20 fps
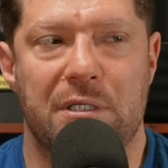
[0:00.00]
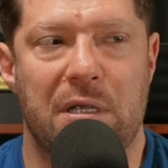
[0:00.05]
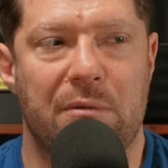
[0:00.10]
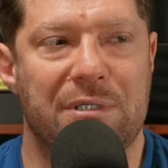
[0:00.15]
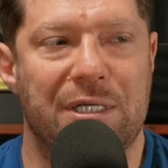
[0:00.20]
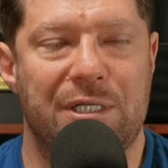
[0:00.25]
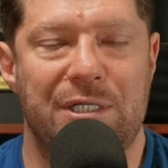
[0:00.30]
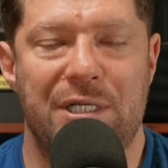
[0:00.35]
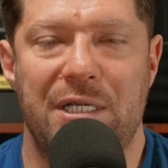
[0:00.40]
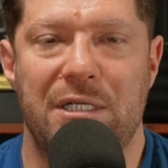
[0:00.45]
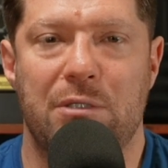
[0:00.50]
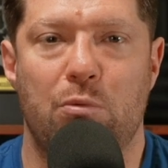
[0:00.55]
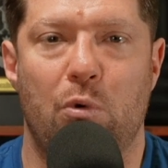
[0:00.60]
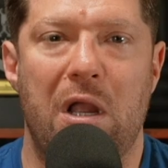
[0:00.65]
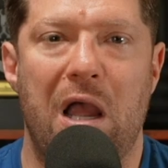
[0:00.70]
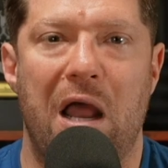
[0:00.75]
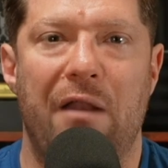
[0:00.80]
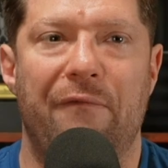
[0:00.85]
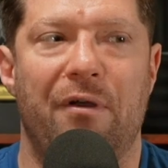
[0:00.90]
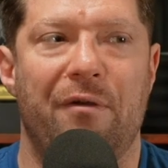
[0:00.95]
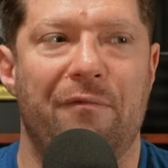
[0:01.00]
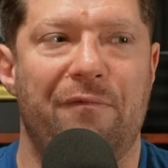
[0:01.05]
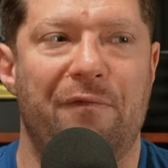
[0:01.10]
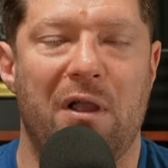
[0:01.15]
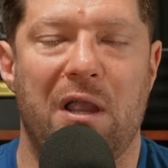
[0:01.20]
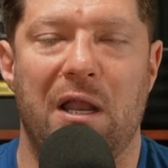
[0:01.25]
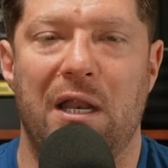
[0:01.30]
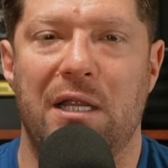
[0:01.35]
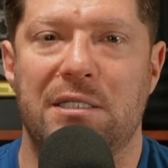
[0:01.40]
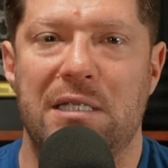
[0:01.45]
I was like, geez, what kind of a
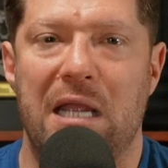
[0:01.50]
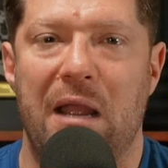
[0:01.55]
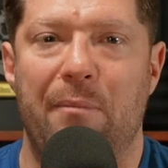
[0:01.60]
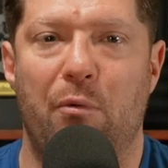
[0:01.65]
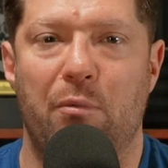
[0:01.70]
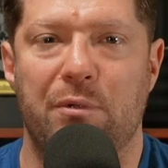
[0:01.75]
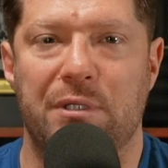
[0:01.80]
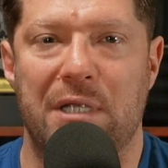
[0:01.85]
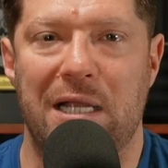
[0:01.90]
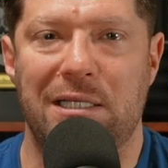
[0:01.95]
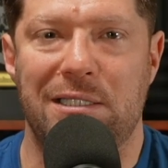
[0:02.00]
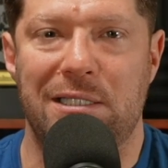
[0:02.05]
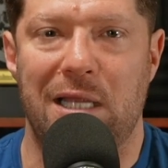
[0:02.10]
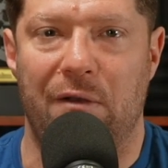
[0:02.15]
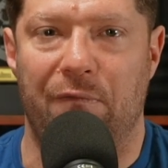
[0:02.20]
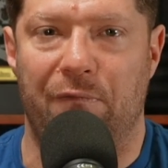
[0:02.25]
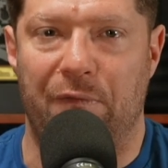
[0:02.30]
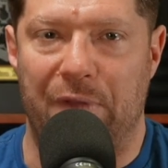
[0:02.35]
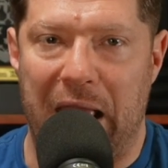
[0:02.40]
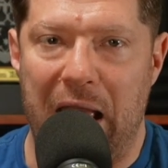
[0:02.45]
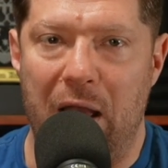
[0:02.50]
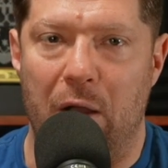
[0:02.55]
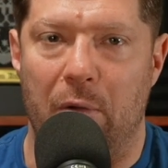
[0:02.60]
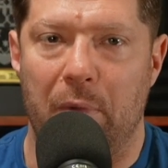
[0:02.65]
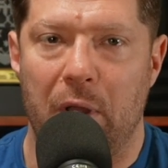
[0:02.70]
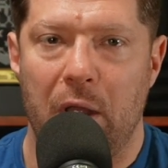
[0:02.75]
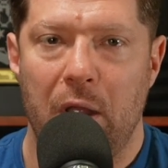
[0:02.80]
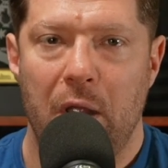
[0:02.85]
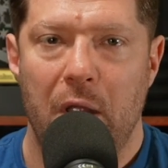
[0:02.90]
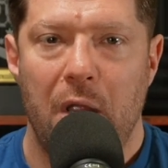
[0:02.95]
fucking example was I setting for them?